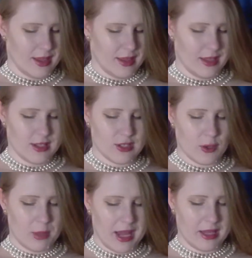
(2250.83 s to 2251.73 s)
Then Sir
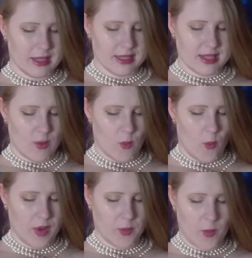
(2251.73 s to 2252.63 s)
Pellias said,
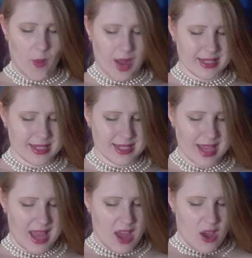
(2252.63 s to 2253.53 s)
What?
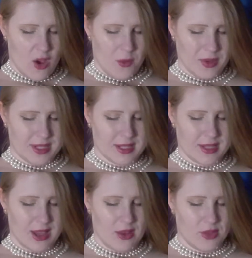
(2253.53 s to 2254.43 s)
Wouldst
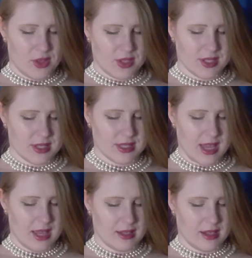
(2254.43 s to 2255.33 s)
thou thus
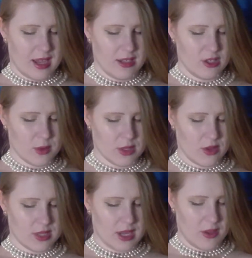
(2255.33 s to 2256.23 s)
assail a knight who is
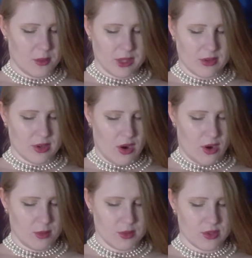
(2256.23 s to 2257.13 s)
altogether without
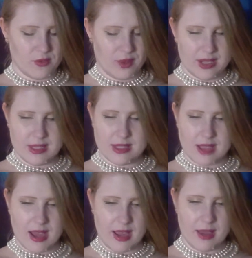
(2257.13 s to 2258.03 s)
arms or defence as
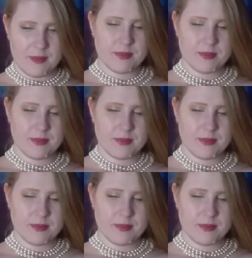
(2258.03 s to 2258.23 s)
I am?